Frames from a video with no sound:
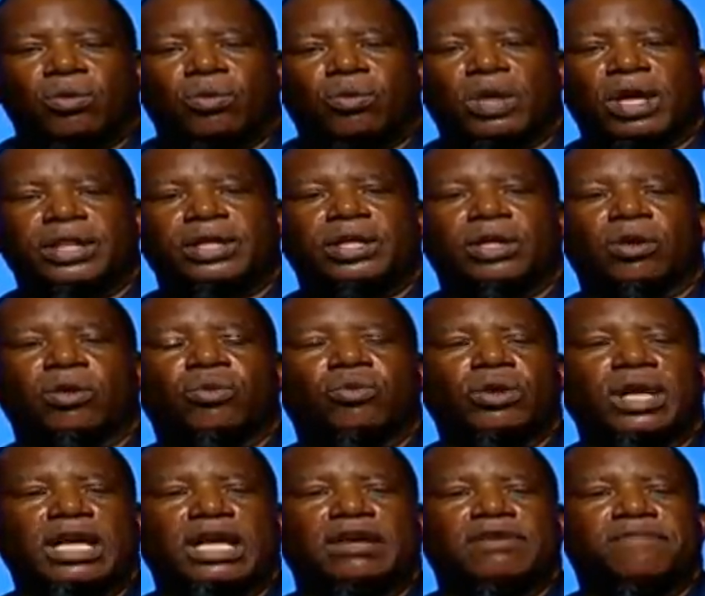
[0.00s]
whether your
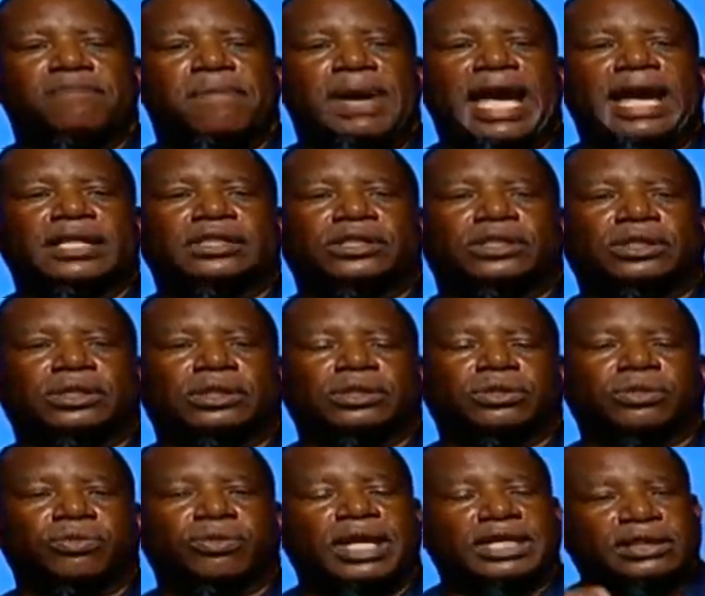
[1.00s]
weave match
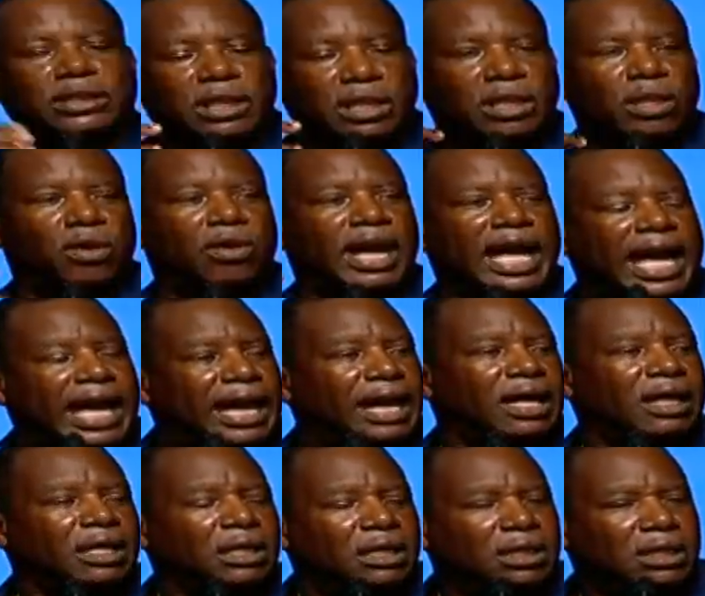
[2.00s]
the rest of your hair.